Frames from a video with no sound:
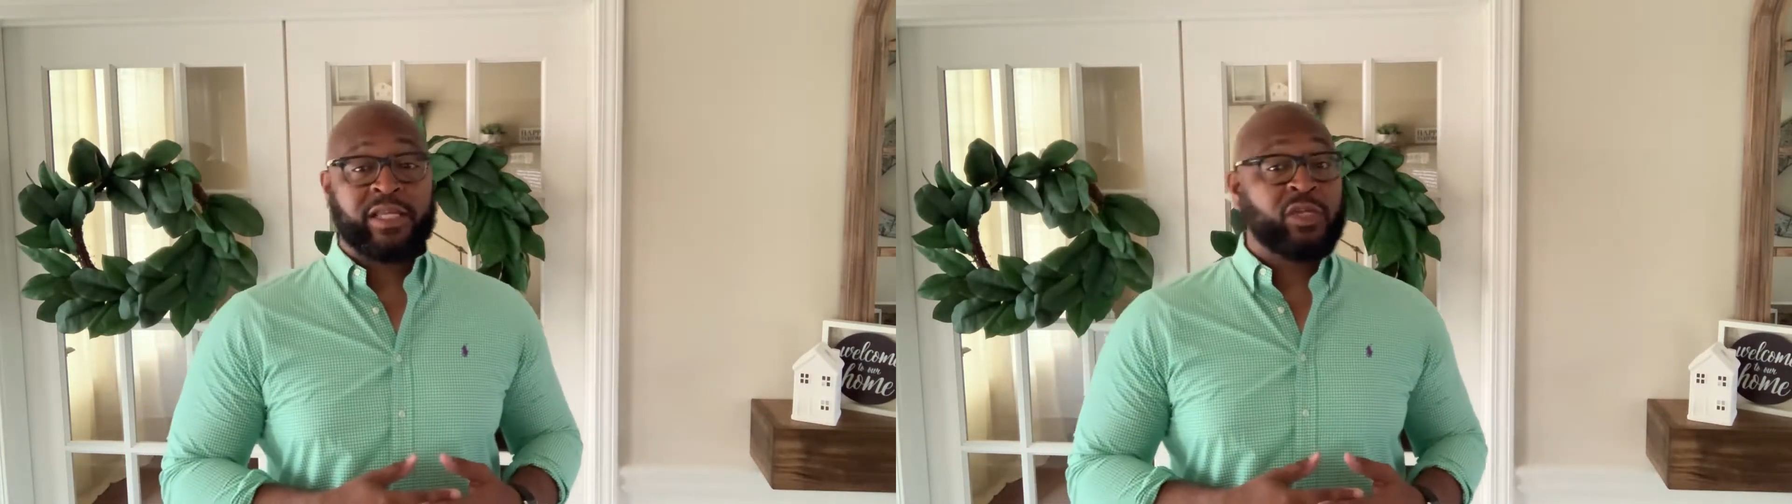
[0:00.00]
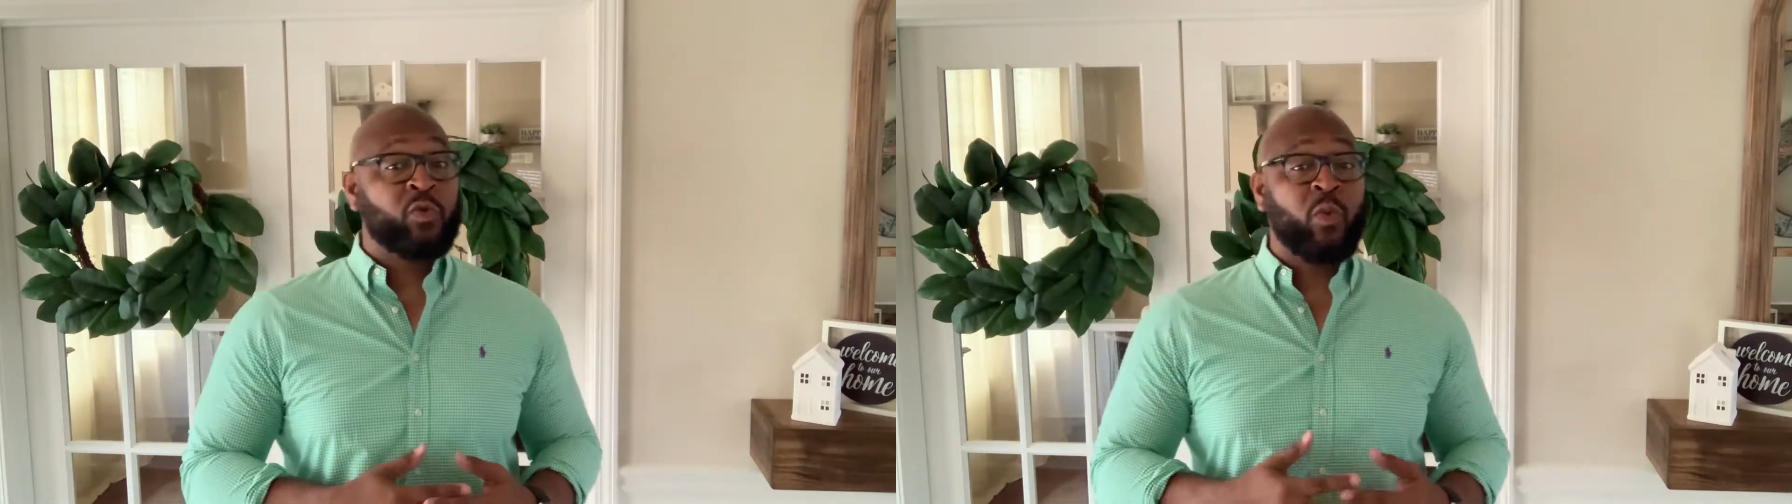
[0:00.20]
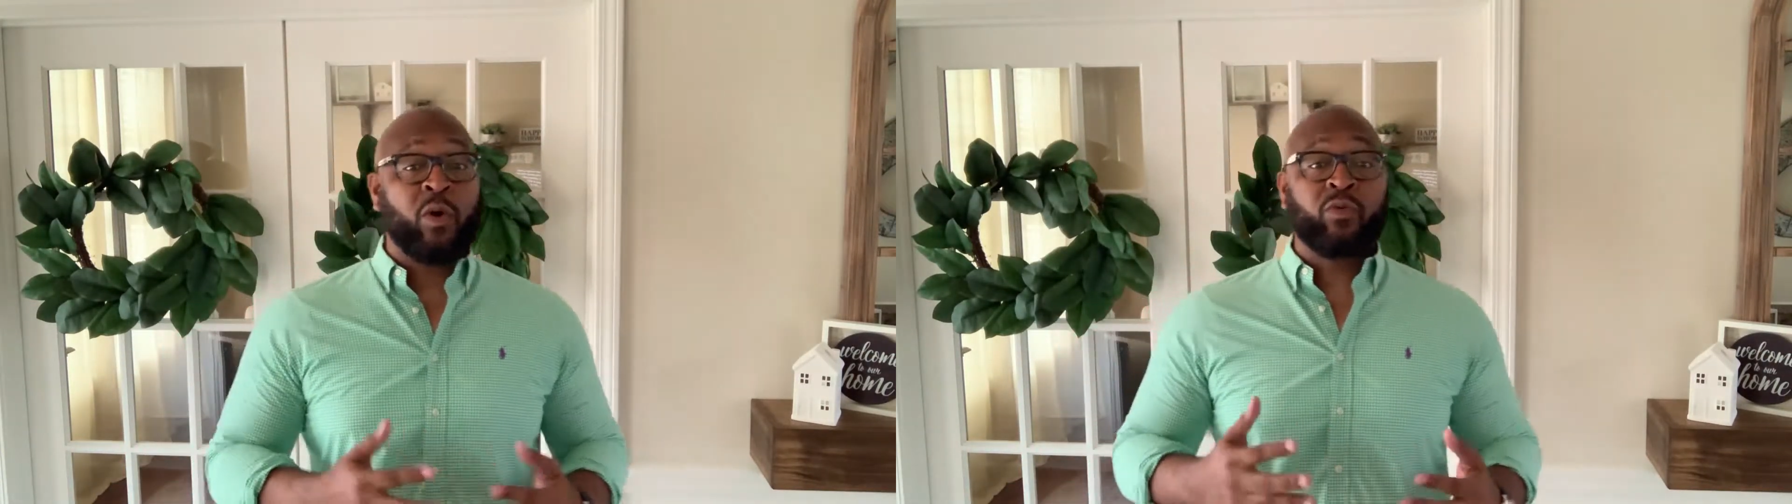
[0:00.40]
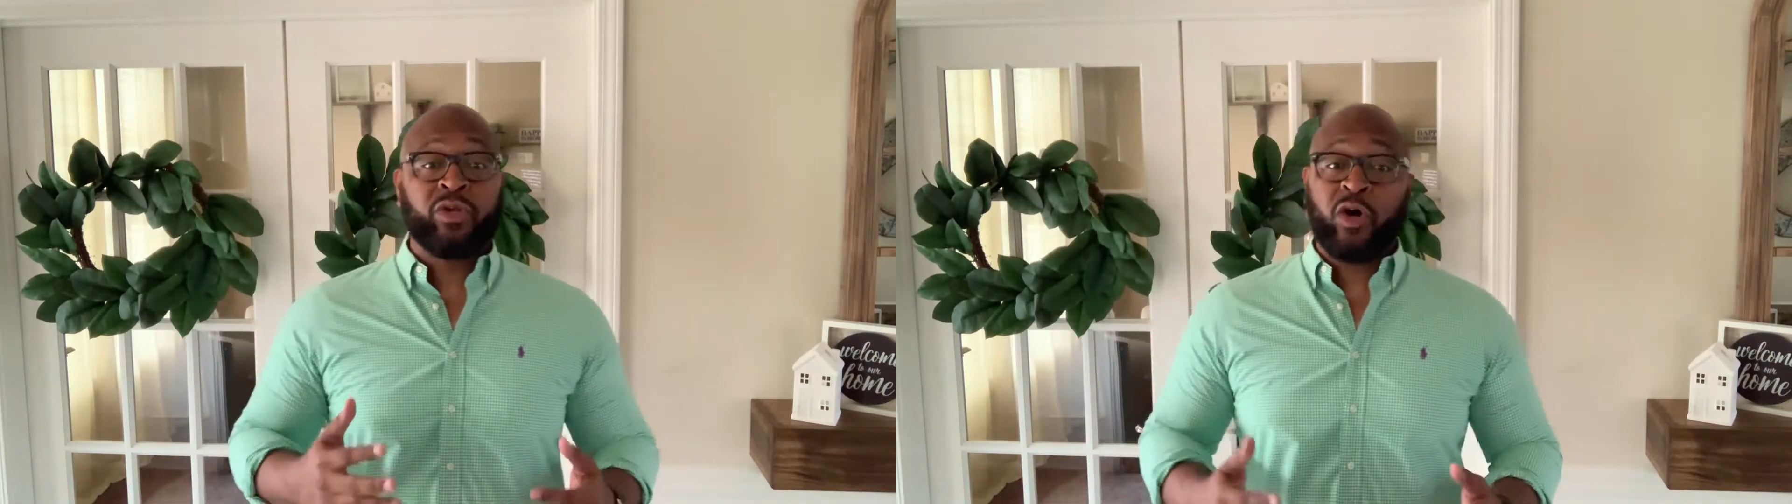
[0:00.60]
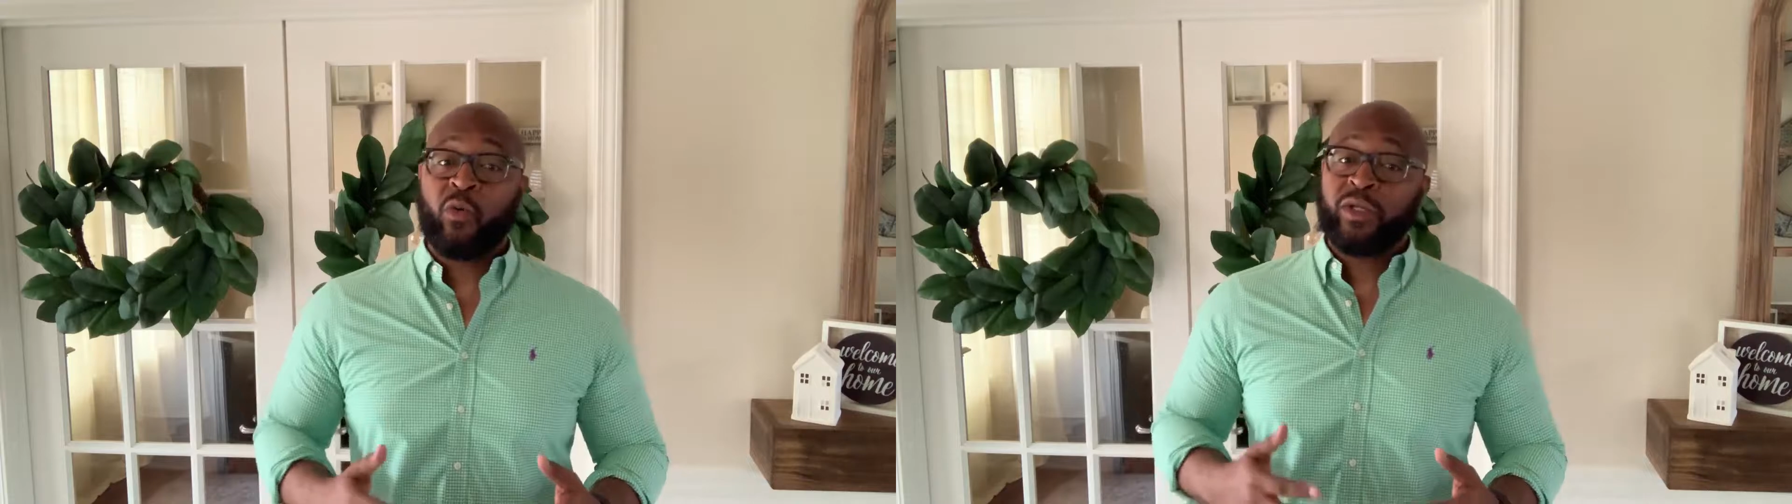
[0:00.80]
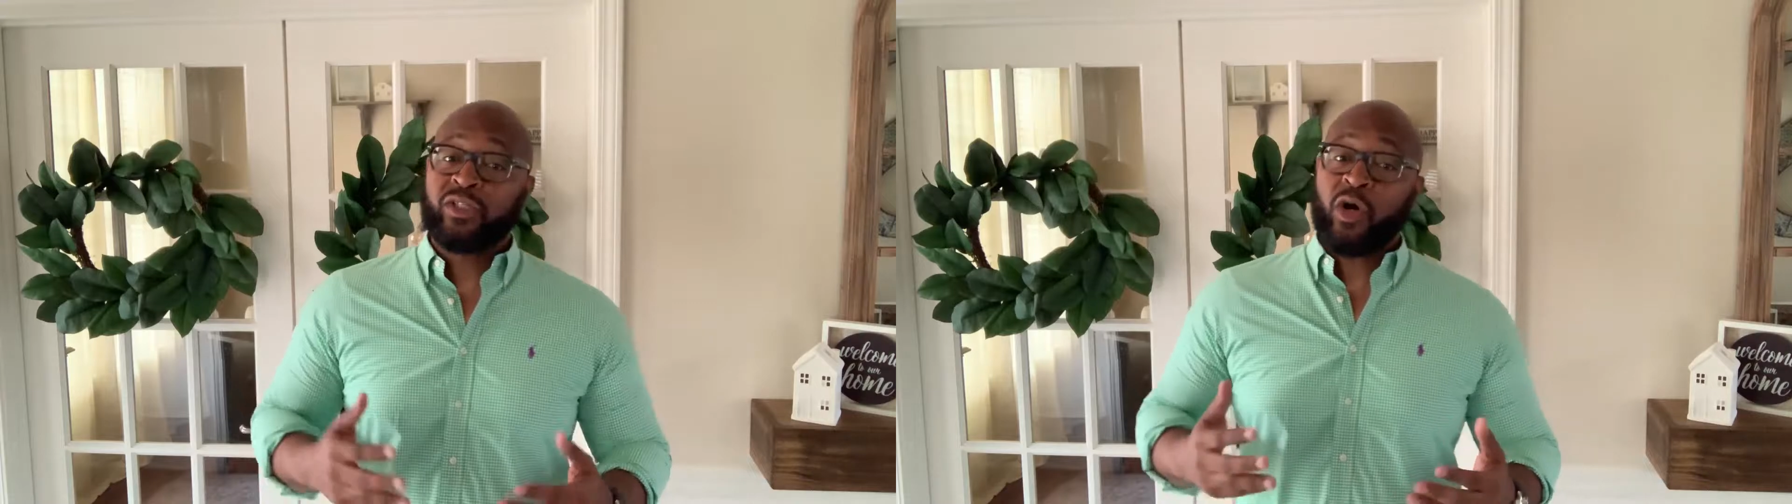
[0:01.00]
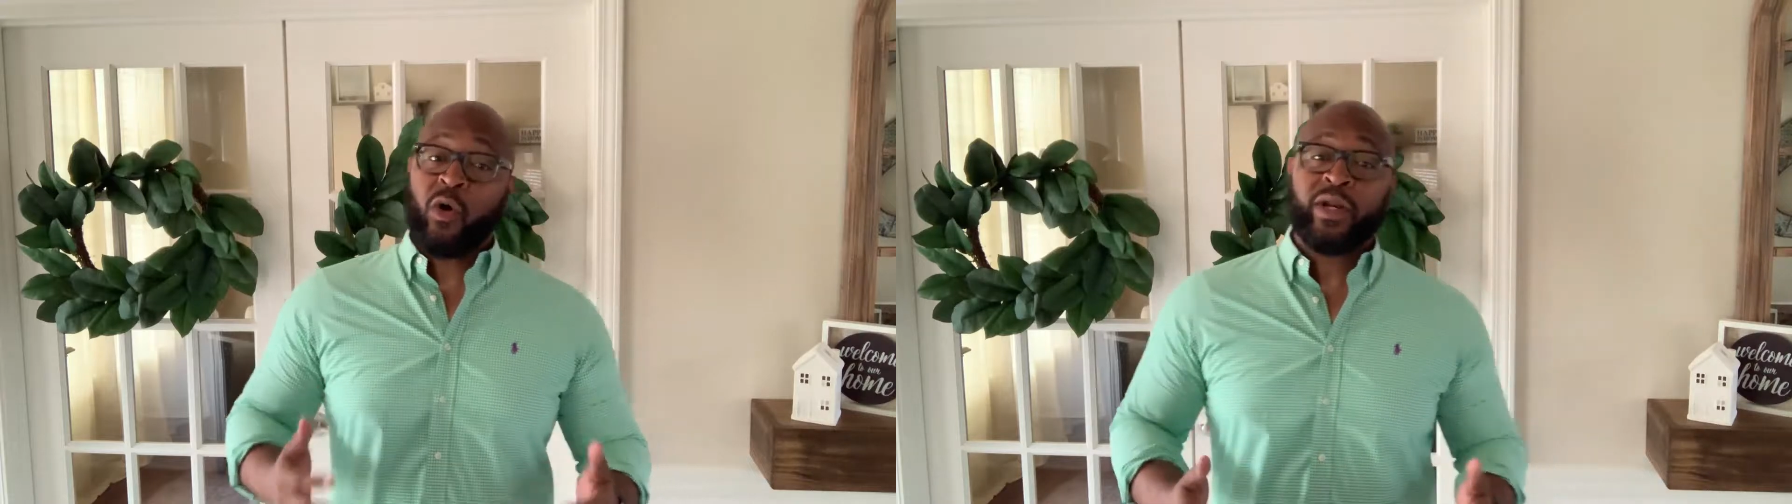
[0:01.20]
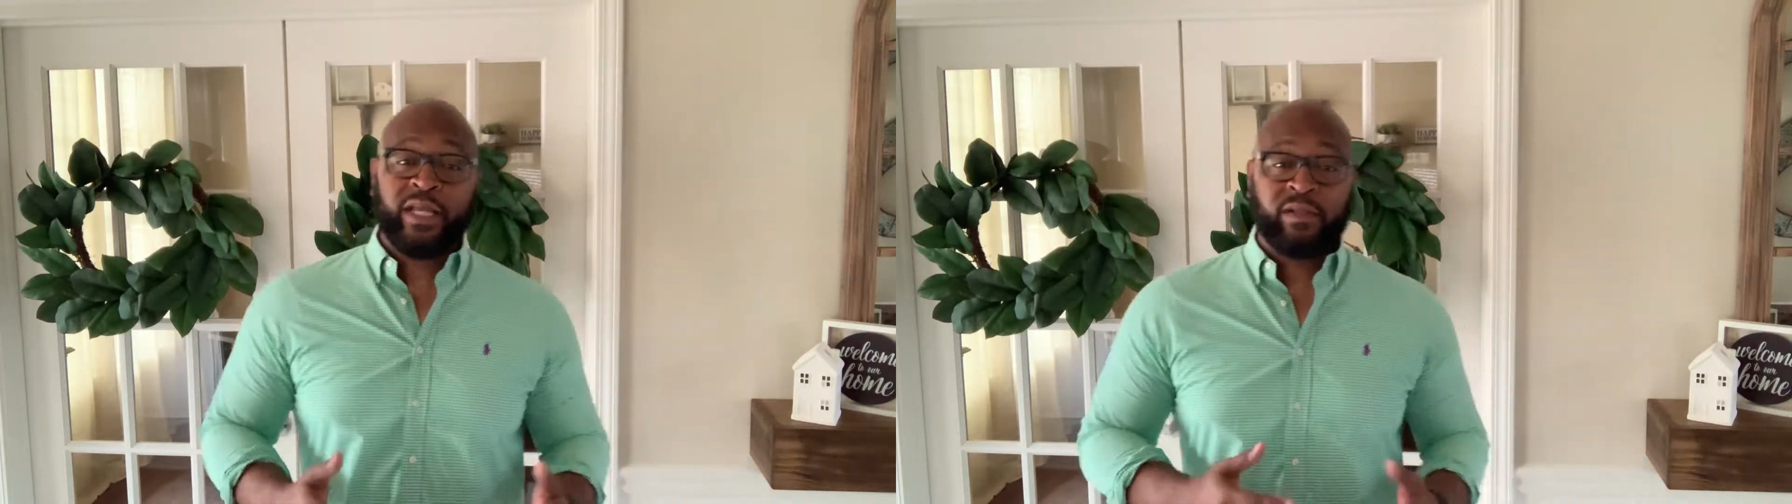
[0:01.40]
then you won't know what's
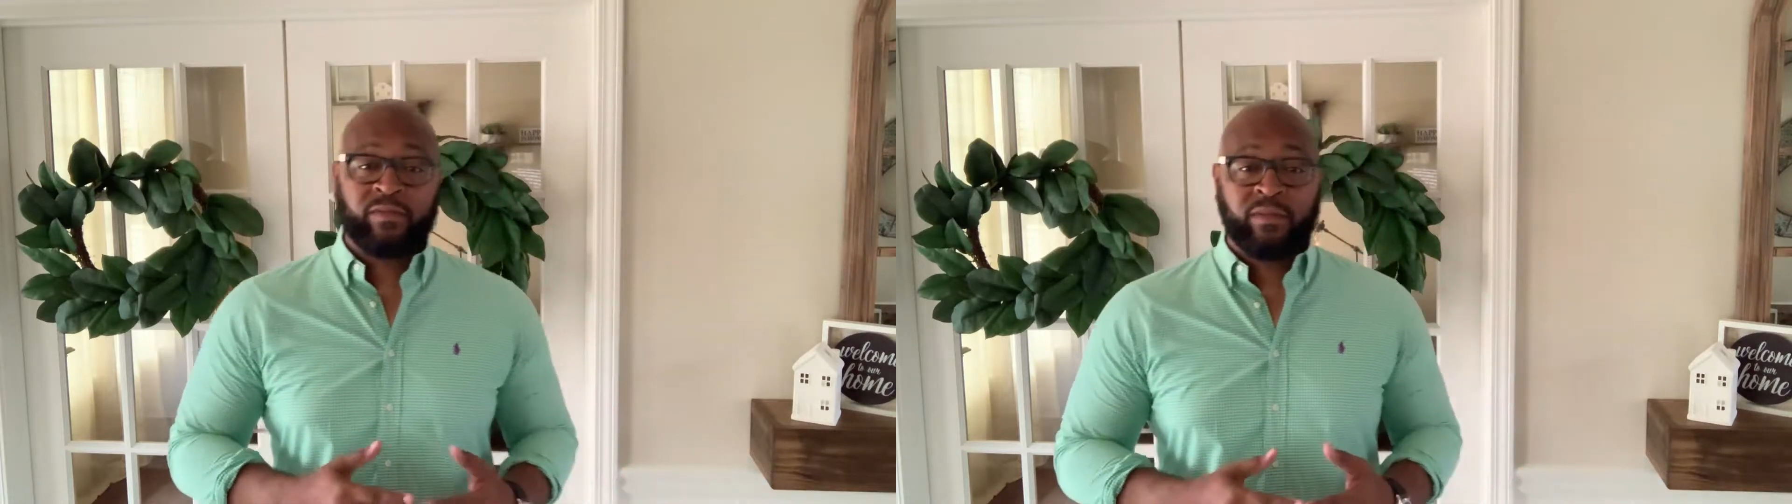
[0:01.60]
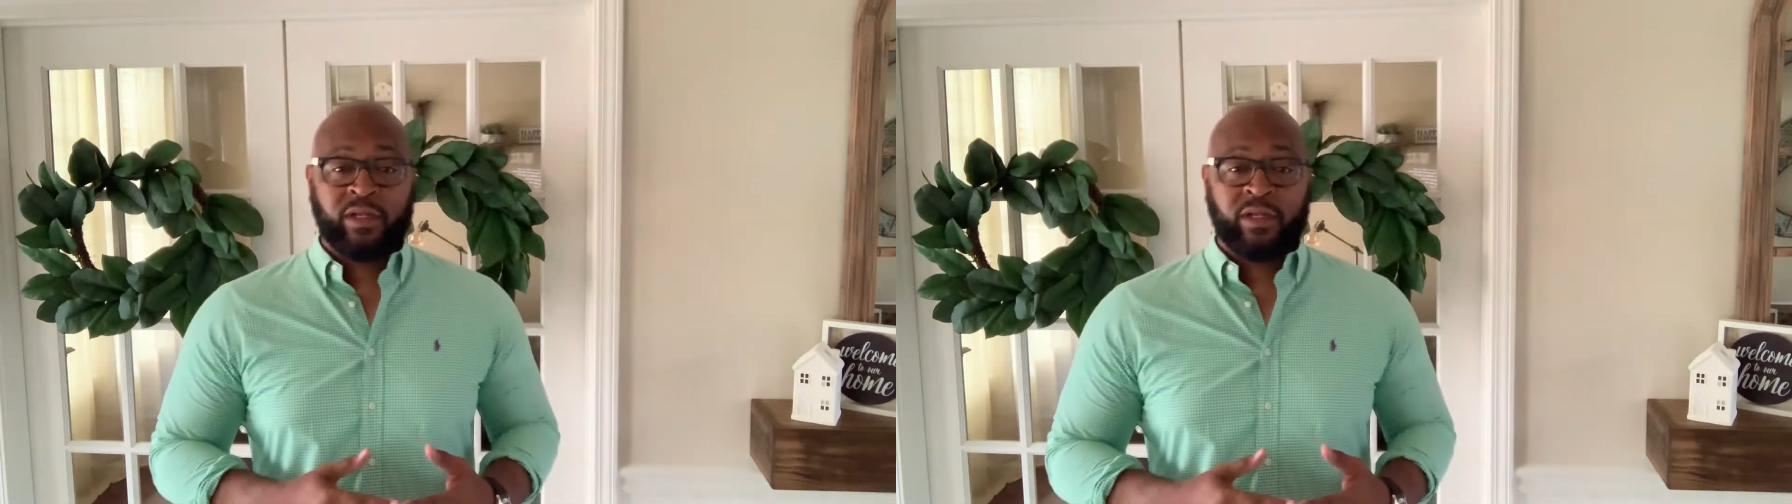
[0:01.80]
on it.